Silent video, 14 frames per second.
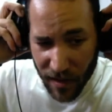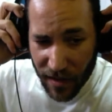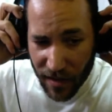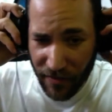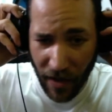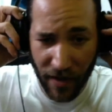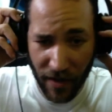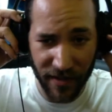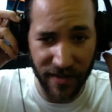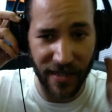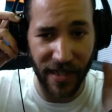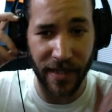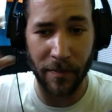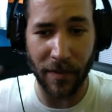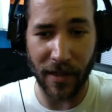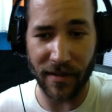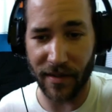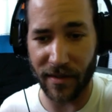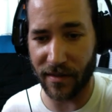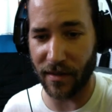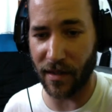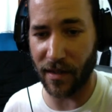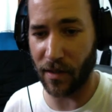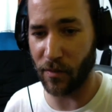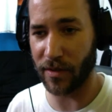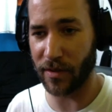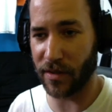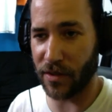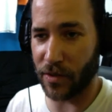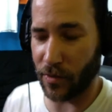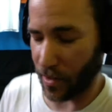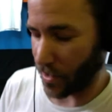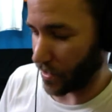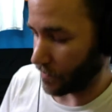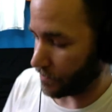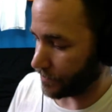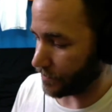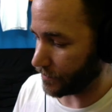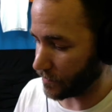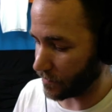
Father's Day present, so I want to um,